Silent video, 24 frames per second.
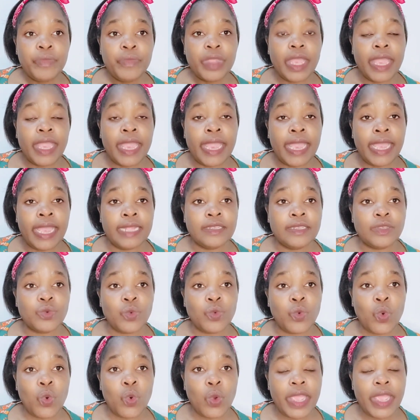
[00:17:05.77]
and
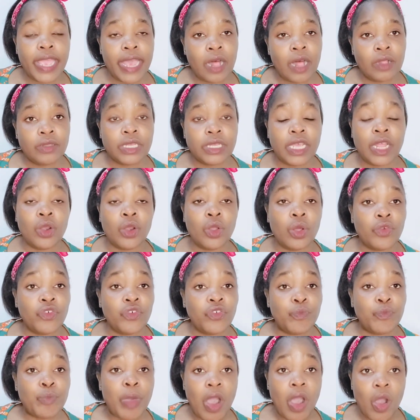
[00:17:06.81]
who held a lot
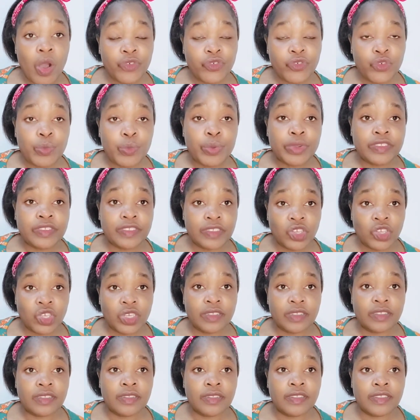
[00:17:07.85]
of powerful
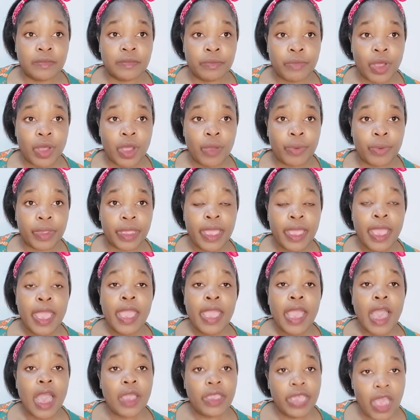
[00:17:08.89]
positions in Zimbabwe.
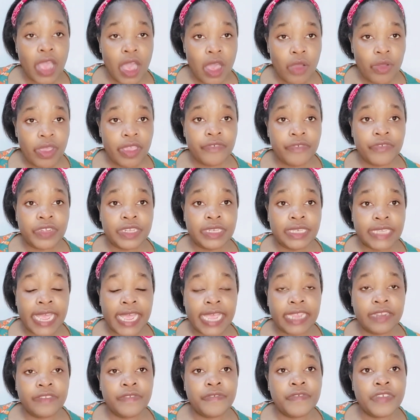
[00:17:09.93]
He, however,
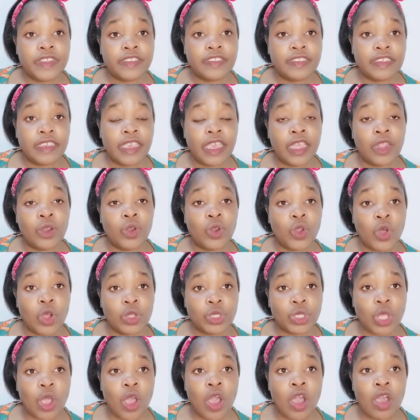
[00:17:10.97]
died facing a
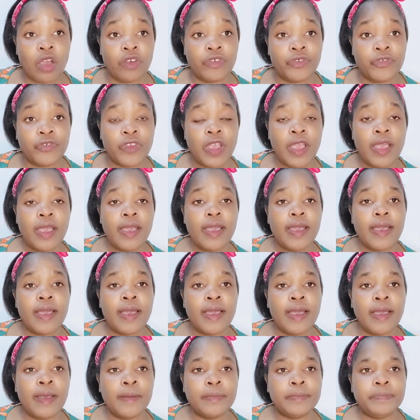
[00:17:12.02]
lot of
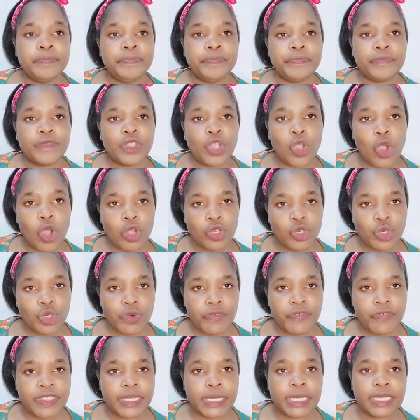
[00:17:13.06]

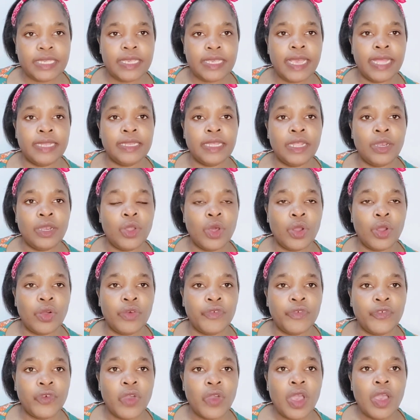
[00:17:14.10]
controversy and a lot
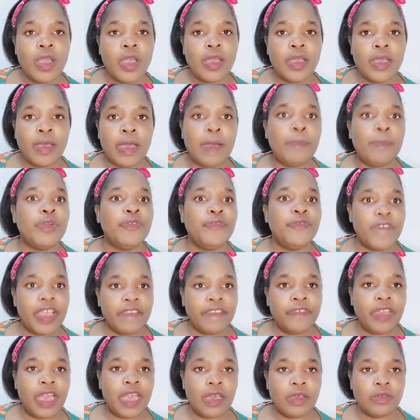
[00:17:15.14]
of about
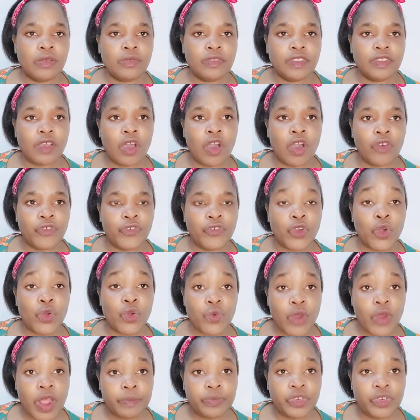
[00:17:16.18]
5 counts of
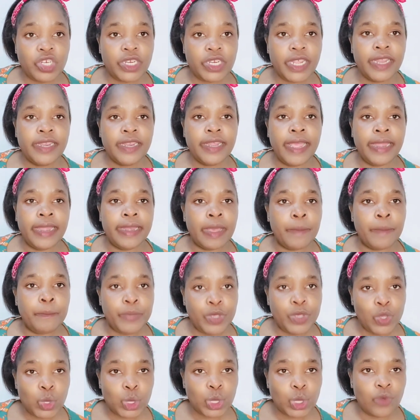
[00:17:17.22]
corruption and
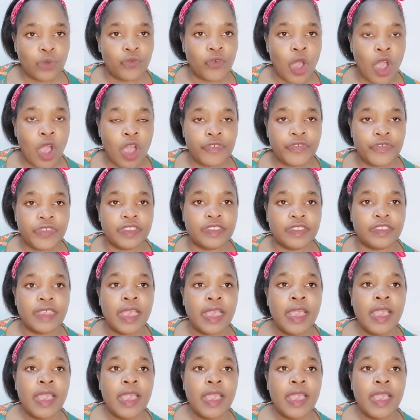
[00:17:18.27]
abuse of office.